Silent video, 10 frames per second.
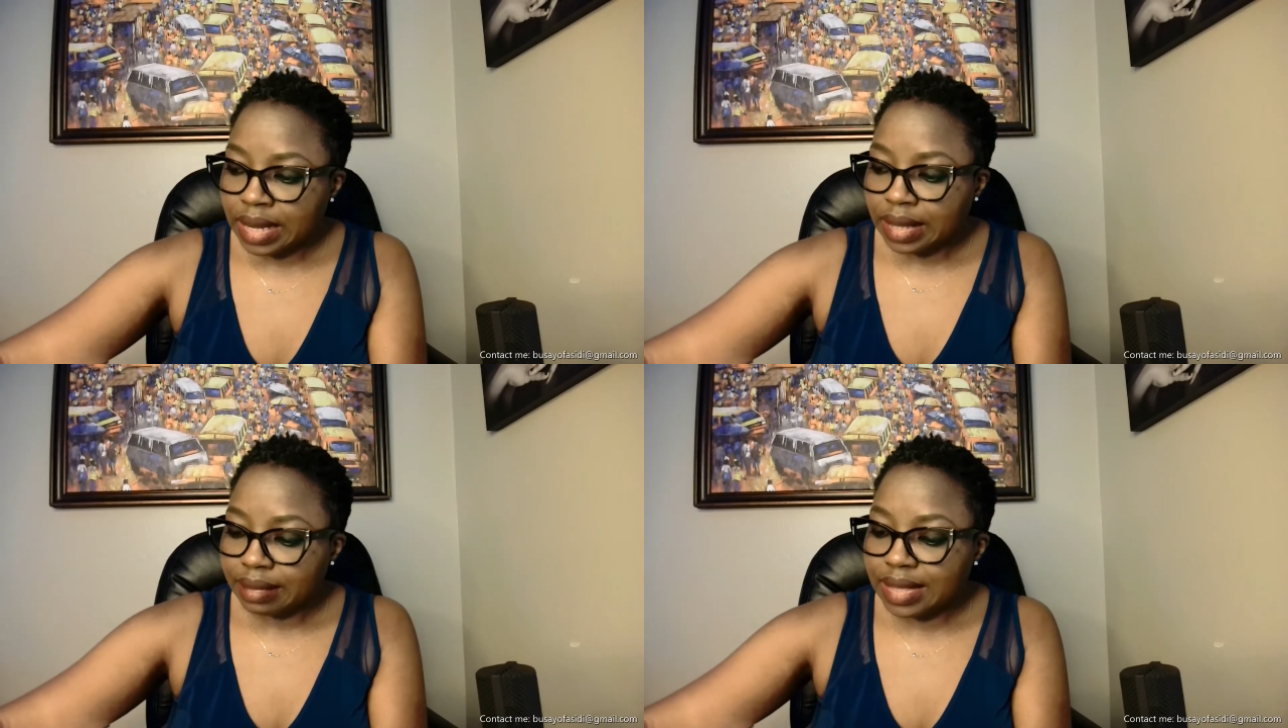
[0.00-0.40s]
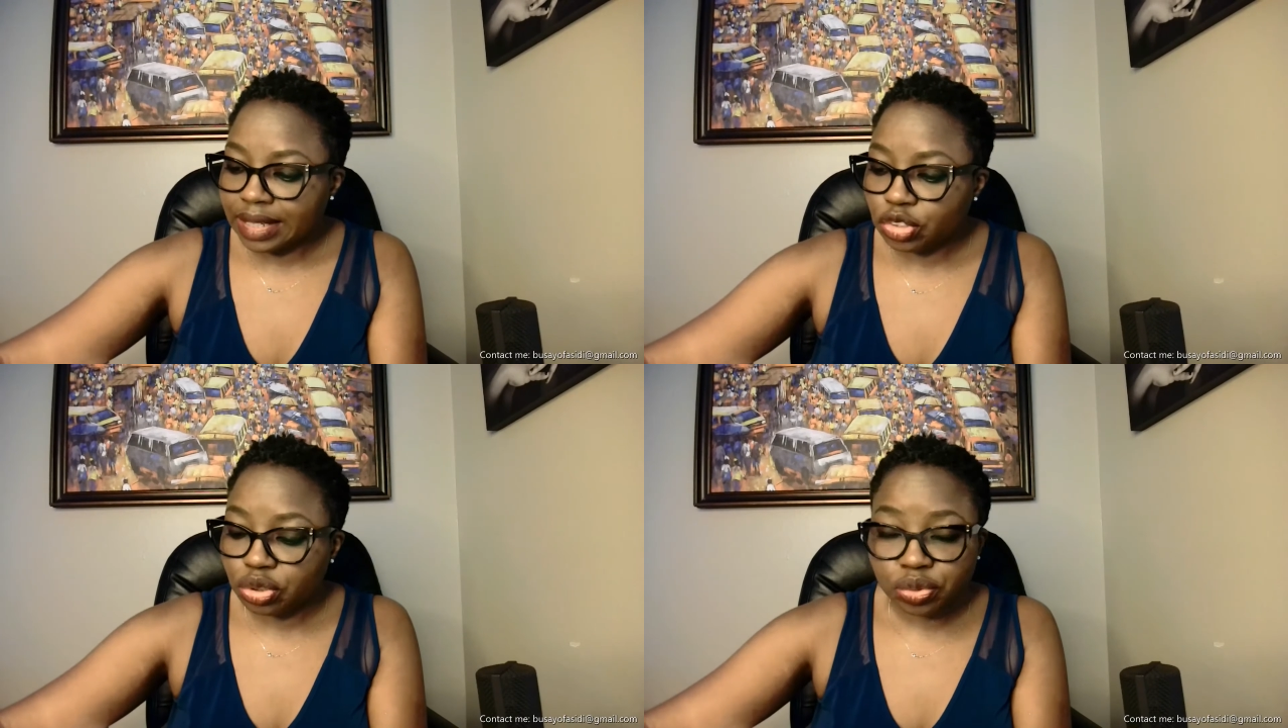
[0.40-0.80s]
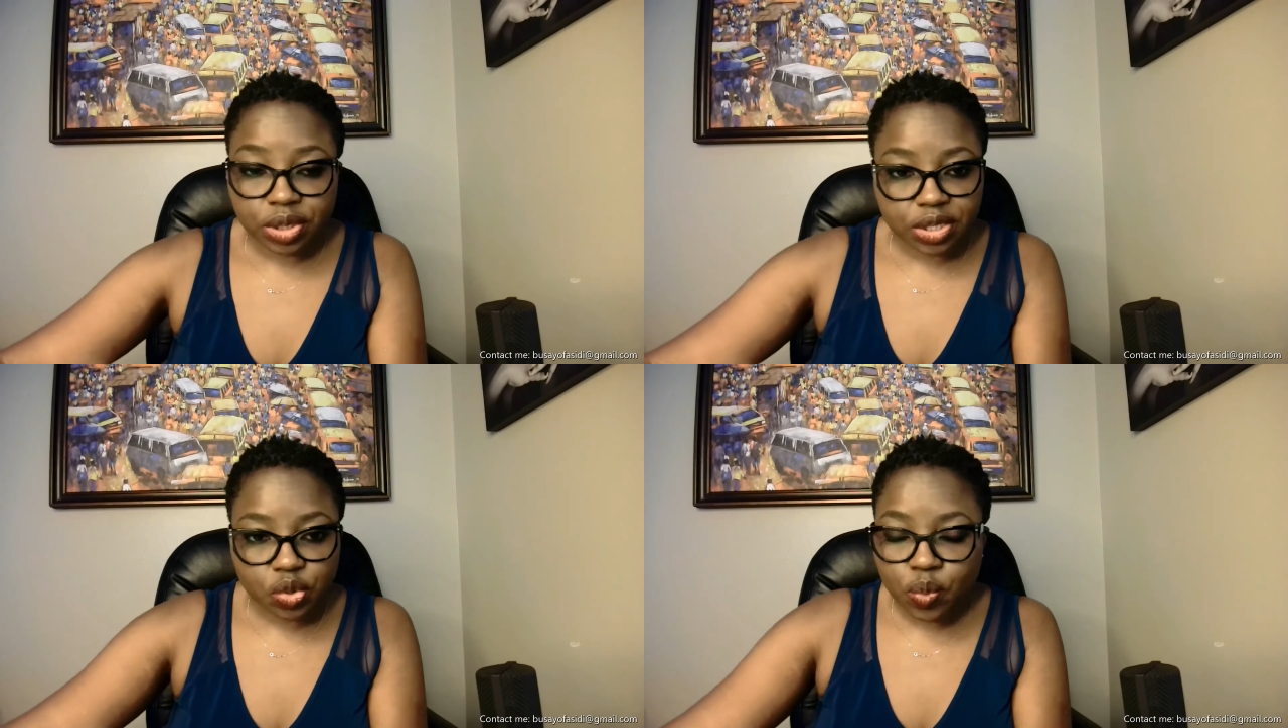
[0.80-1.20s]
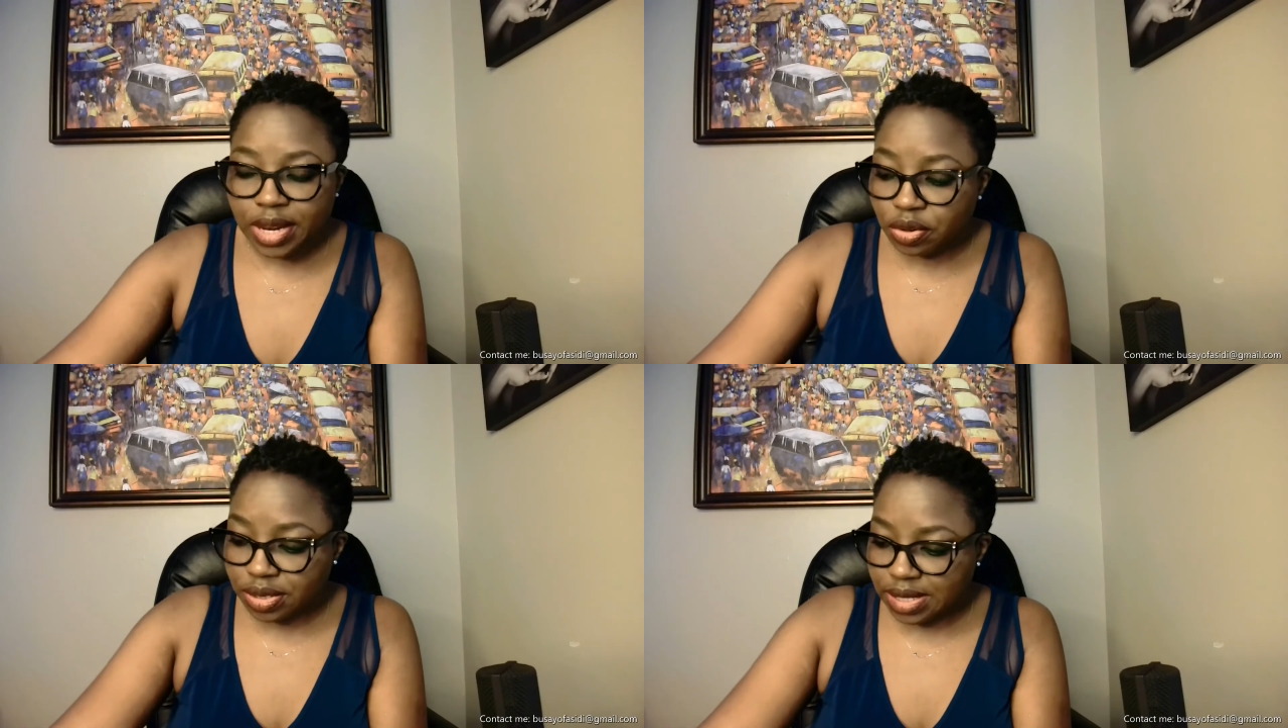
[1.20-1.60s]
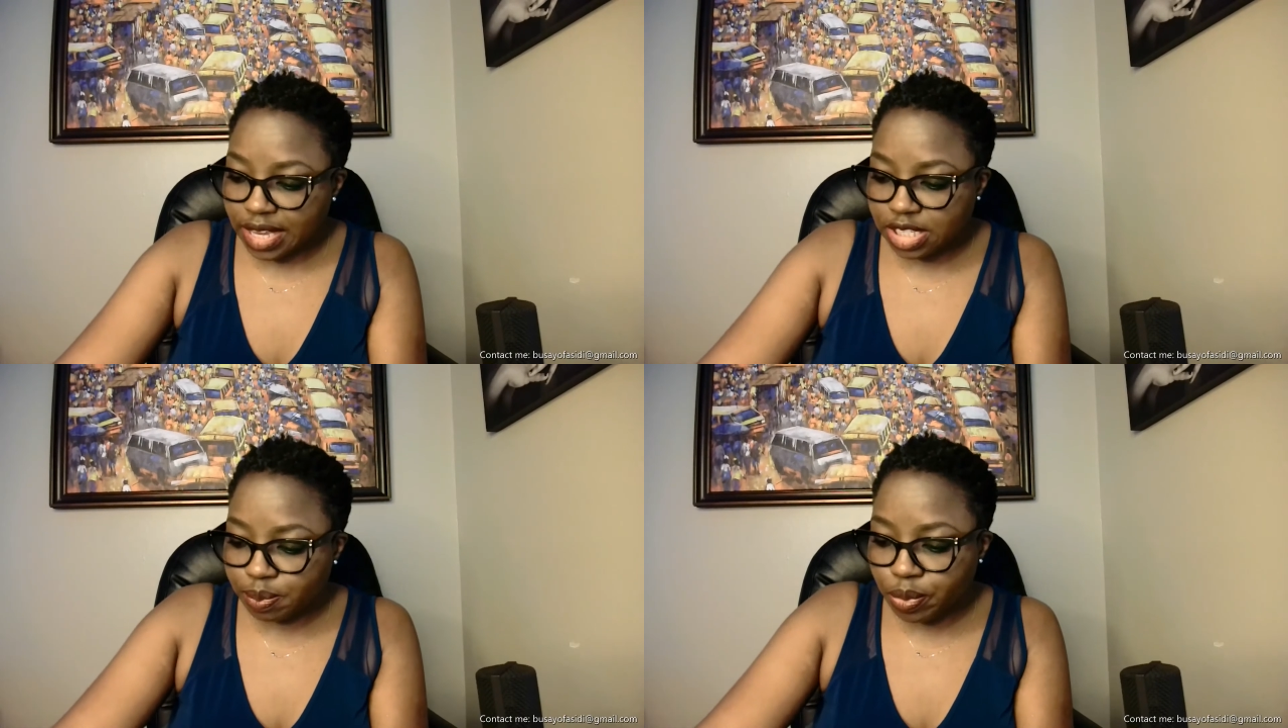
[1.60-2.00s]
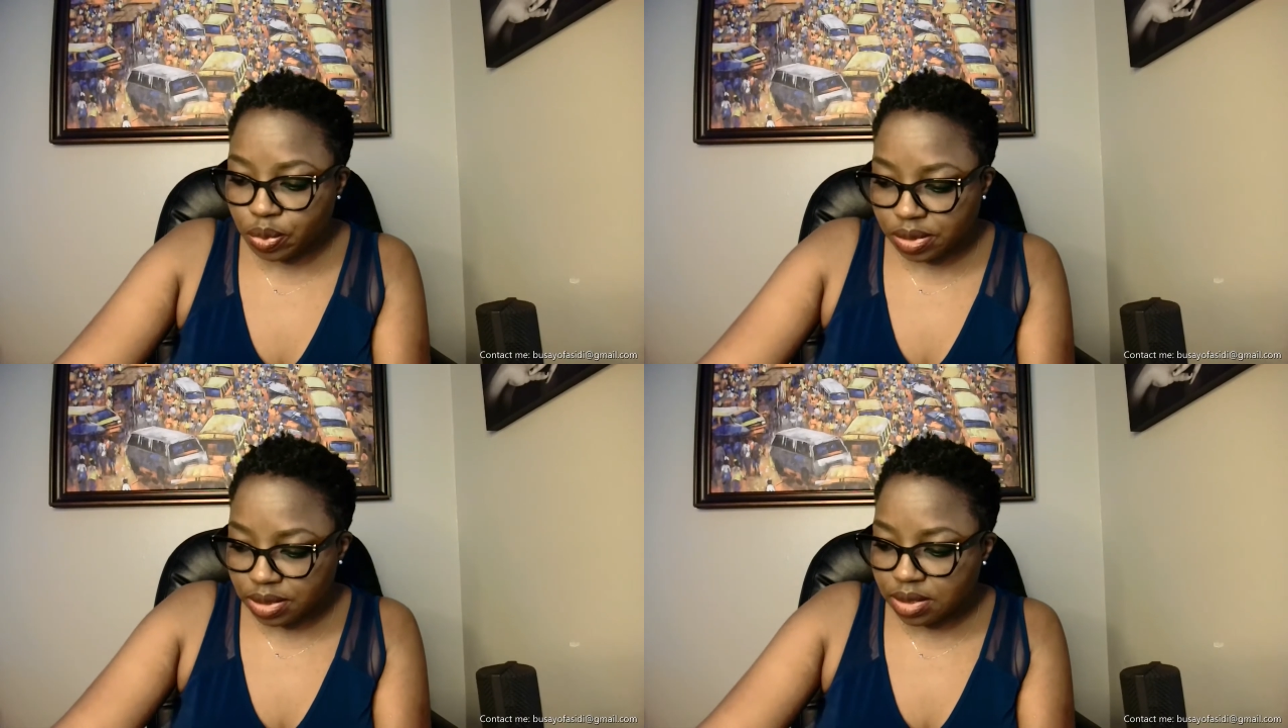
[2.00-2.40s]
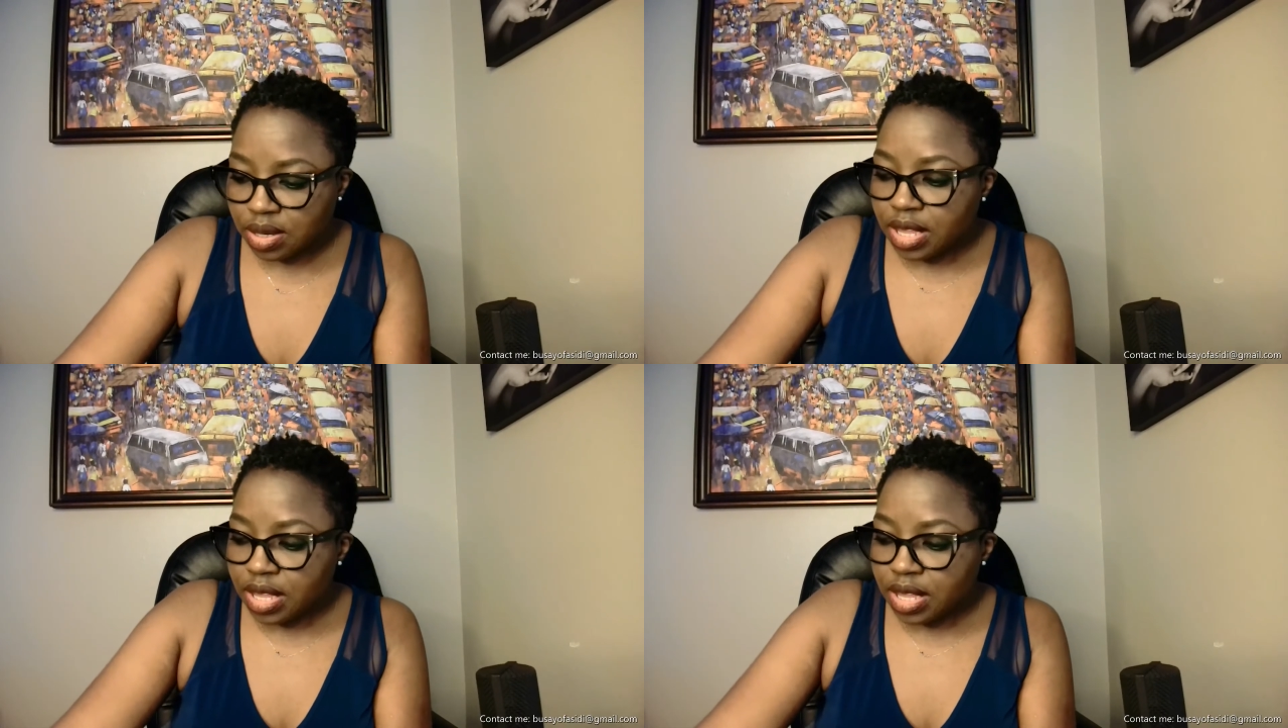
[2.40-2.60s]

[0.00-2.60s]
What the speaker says: than children who were not exposed.